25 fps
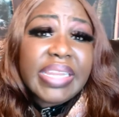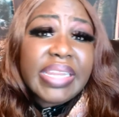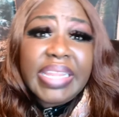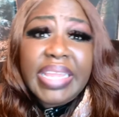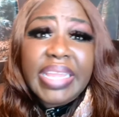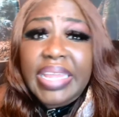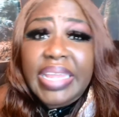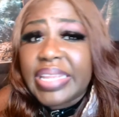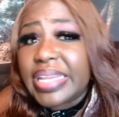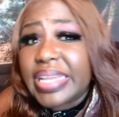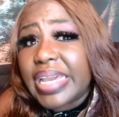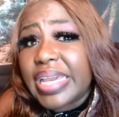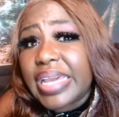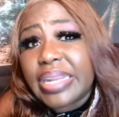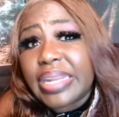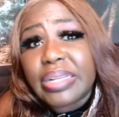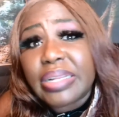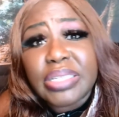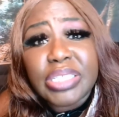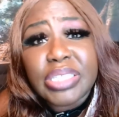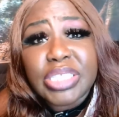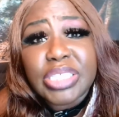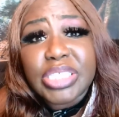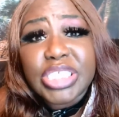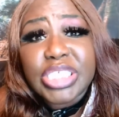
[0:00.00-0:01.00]
and their daddy
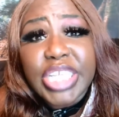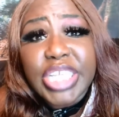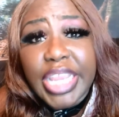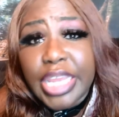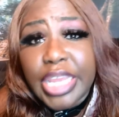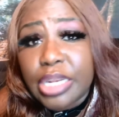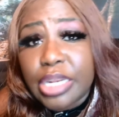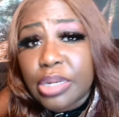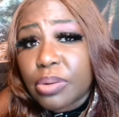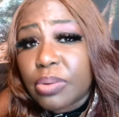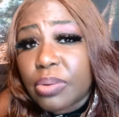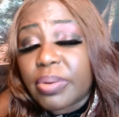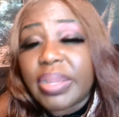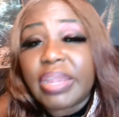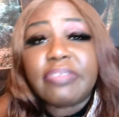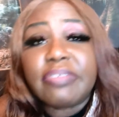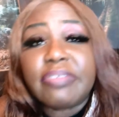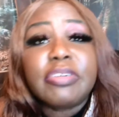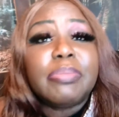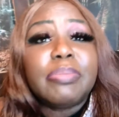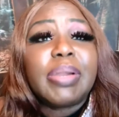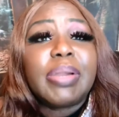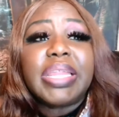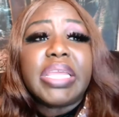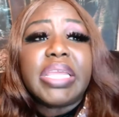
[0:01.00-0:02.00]
got a channel, or
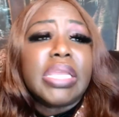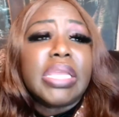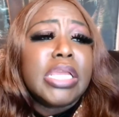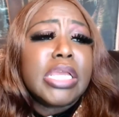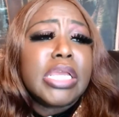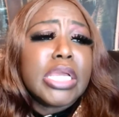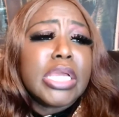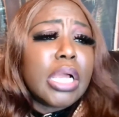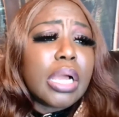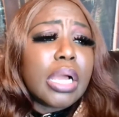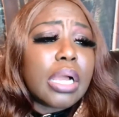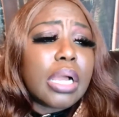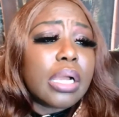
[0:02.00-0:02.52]
everybody,